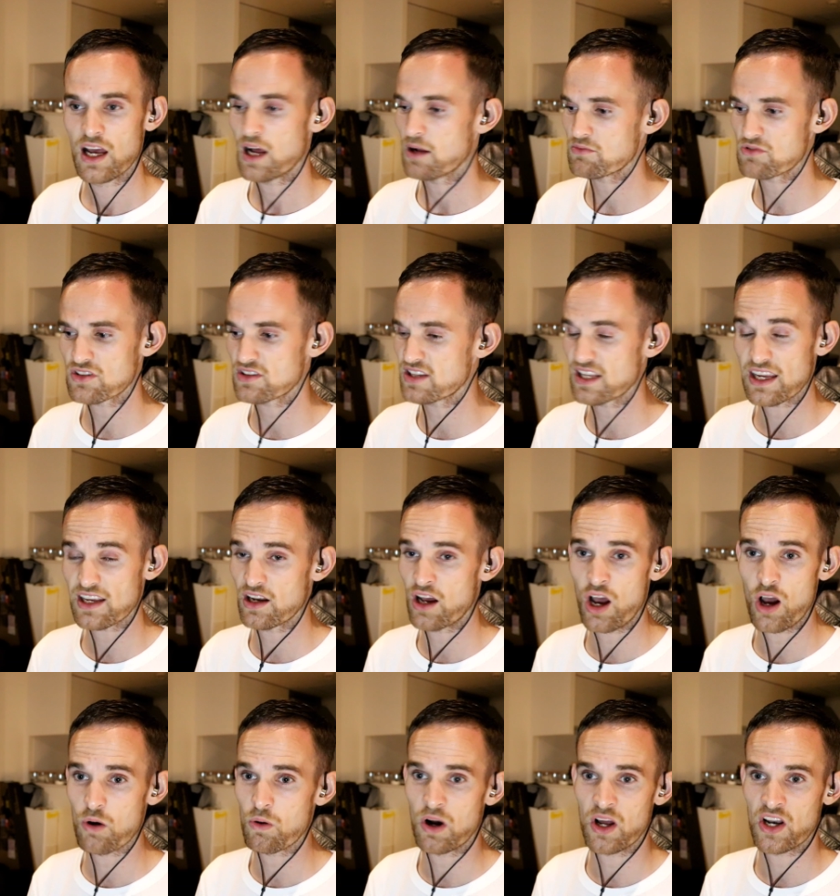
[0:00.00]
I'm just digging a
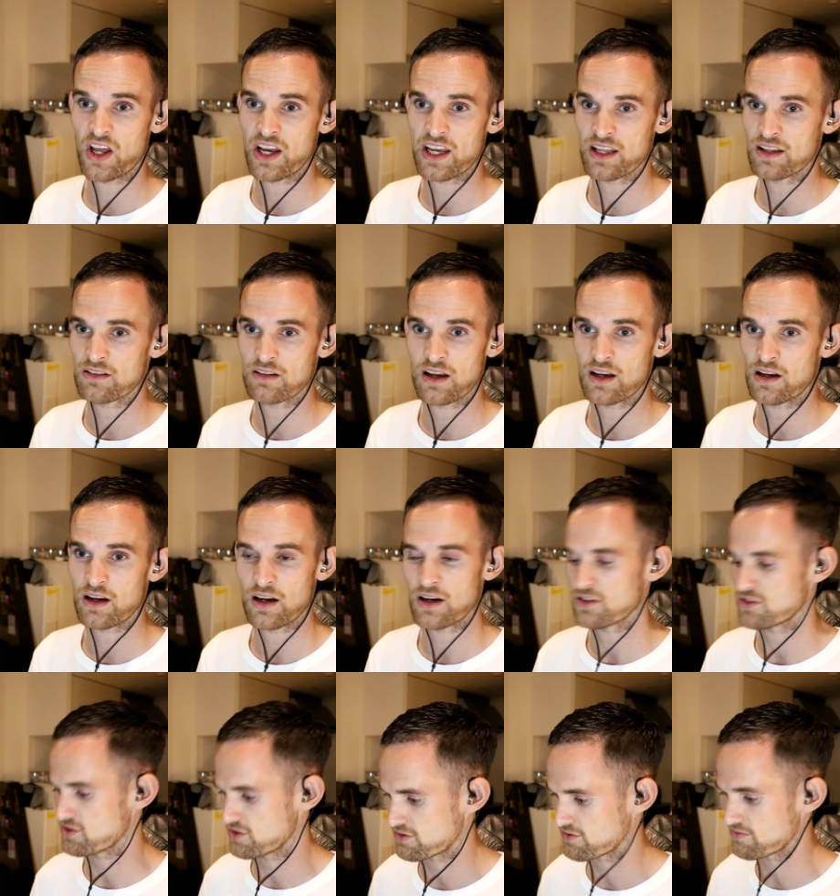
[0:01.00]
hole, aren't I? And uh,
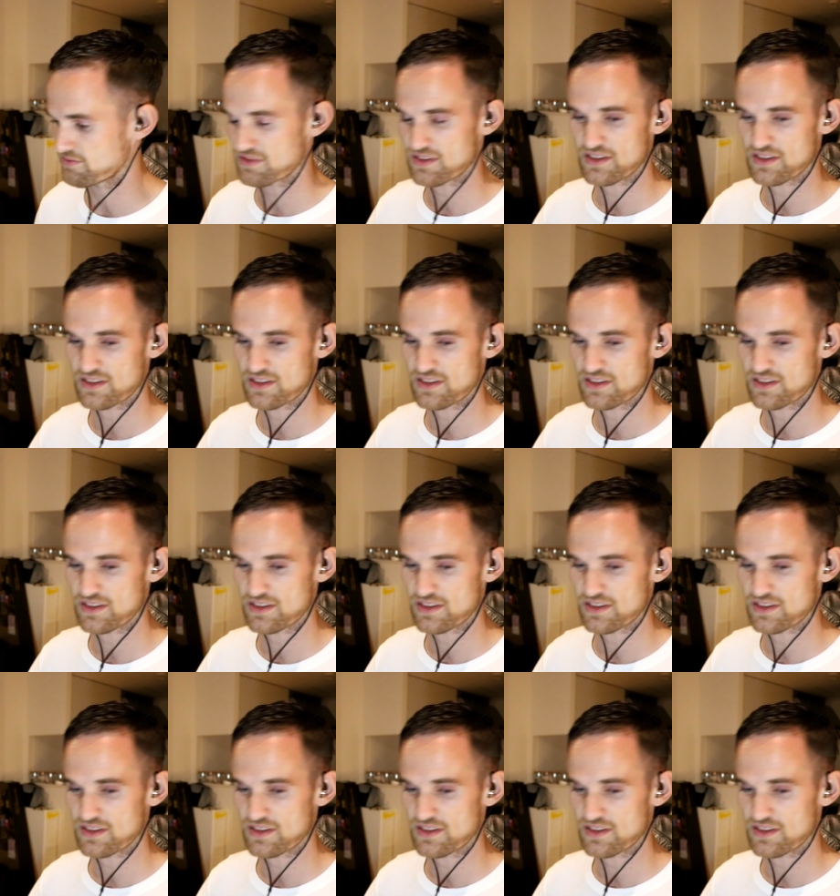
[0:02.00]
I'll just